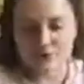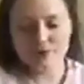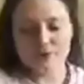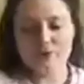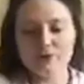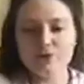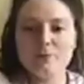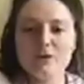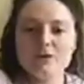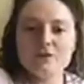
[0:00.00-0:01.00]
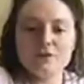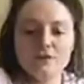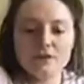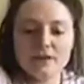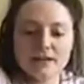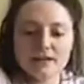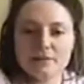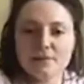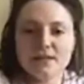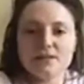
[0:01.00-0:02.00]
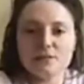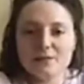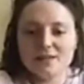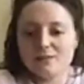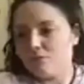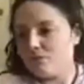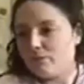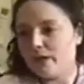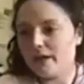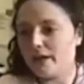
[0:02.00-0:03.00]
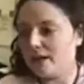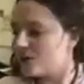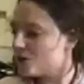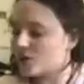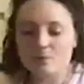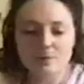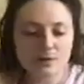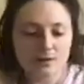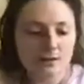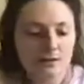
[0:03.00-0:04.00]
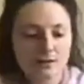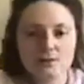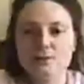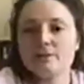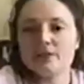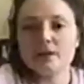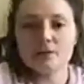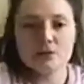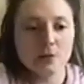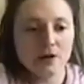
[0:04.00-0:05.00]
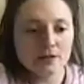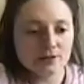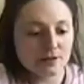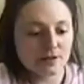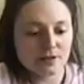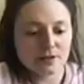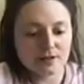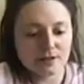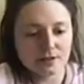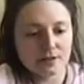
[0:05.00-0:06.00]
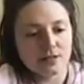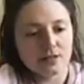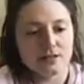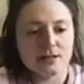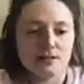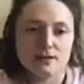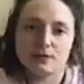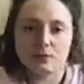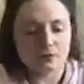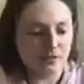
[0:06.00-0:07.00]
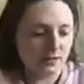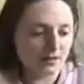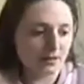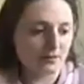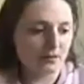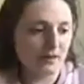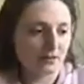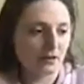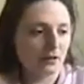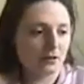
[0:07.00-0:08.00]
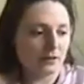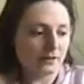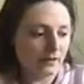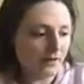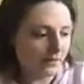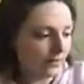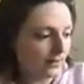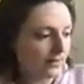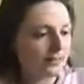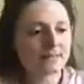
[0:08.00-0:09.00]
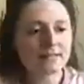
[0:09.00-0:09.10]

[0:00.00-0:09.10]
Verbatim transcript: So we've got the plaster filler here. Mine is a bit pinkish, but sometimes it comes whiter and it will then affect the color at the end.